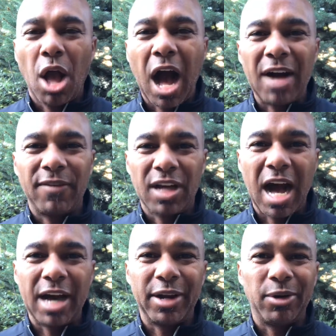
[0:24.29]

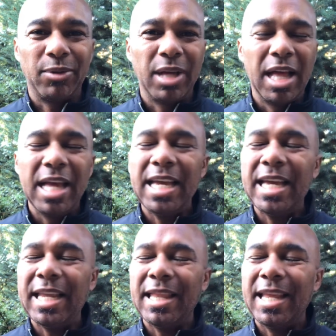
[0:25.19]
avocado.
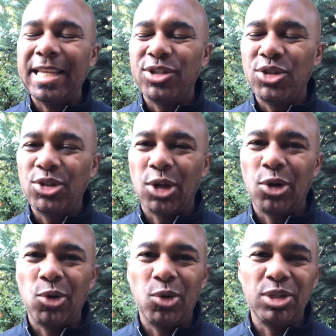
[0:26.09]
It is
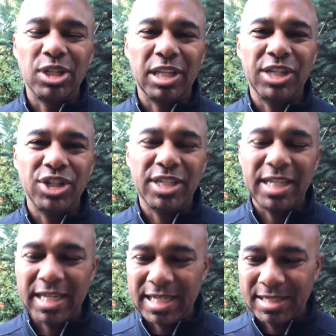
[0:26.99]
so delicious.
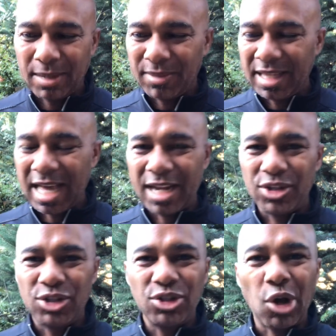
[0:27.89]
It is something that
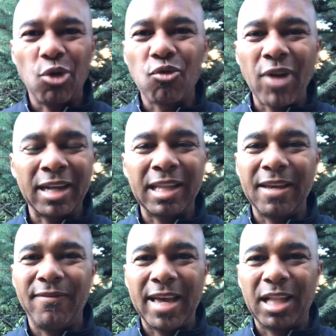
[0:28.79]
is so
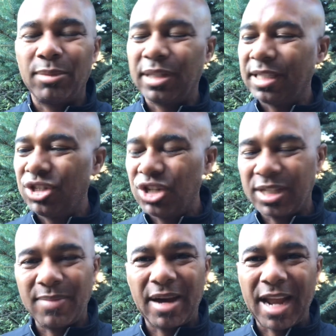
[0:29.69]
readily available in
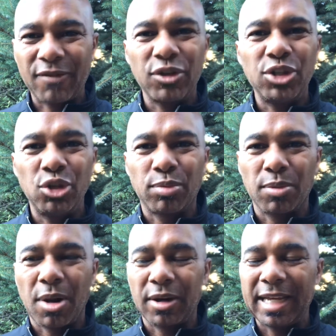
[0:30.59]
just about every
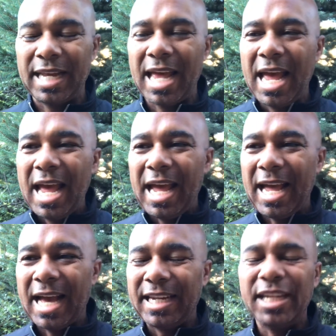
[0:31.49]
supermarket,
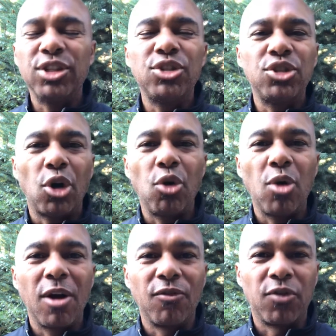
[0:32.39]
and it is
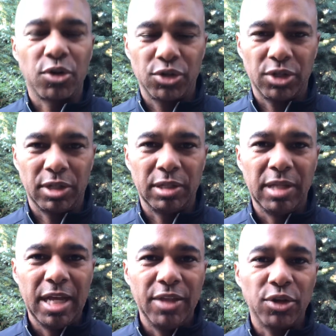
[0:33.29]
so
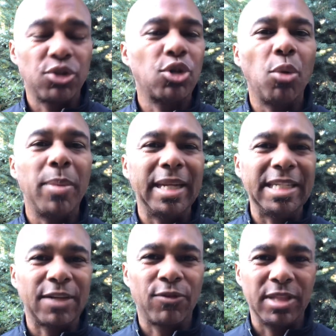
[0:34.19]
versatile. There's so many
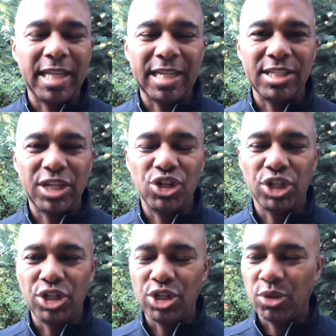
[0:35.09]
different things that you
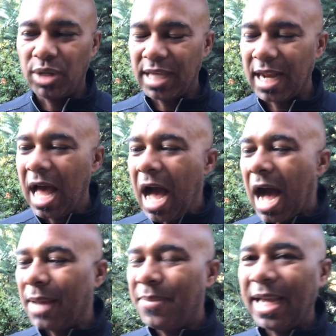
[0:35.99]
can do with it.
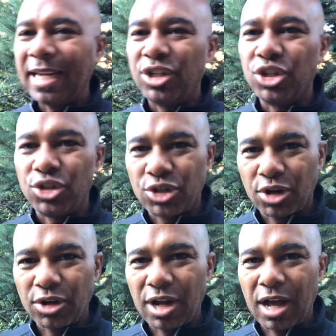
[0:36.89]
I made a
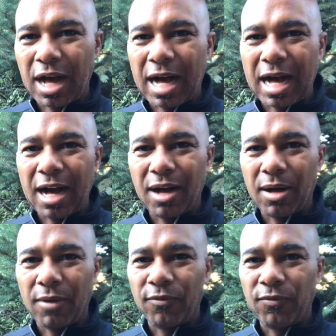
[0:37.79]
dessert uh, a